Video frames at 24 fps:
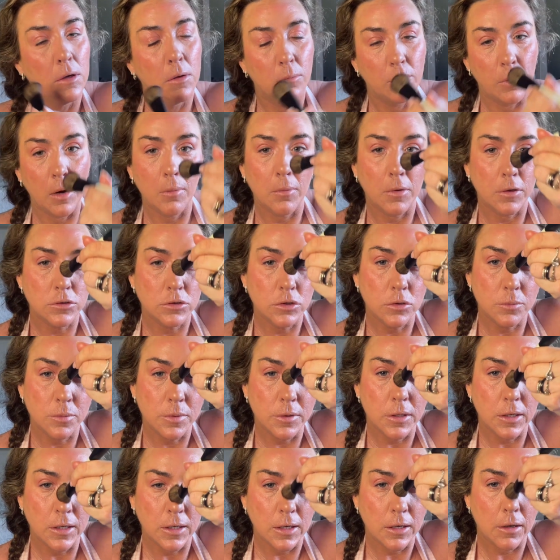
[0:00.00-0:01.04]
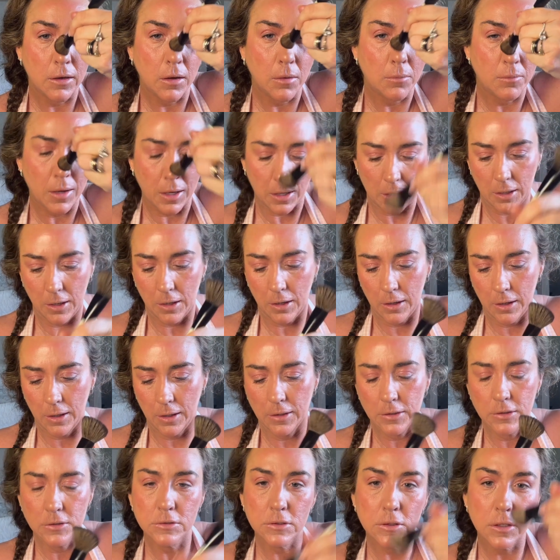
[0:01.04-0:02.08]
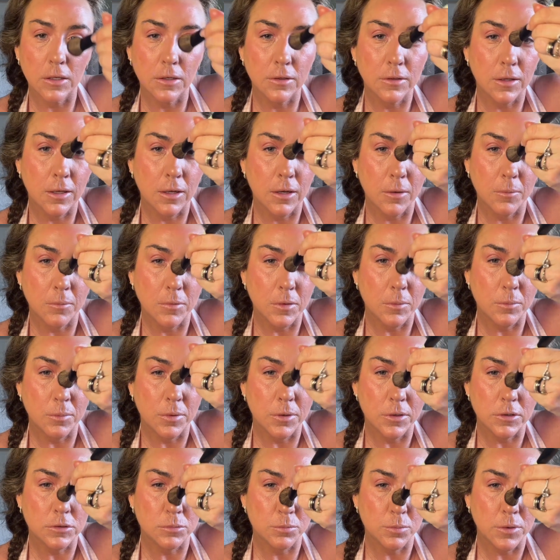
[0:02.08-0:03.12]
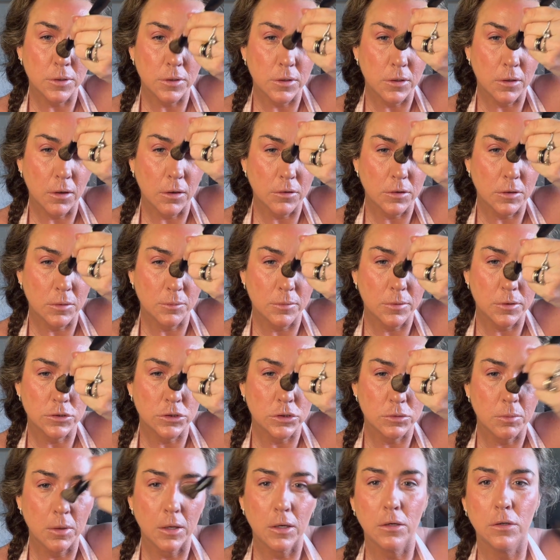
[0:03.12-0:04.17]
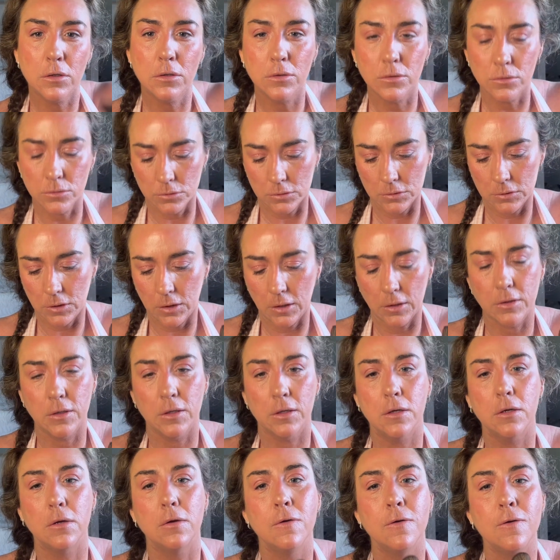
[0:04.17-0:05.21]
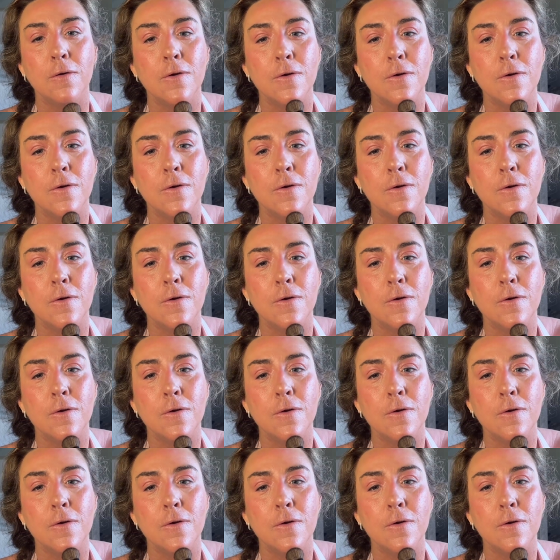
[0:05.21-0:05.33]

but I'm also putting it on my eyes, and then I'm going to just put it on the bridge of my nose, and then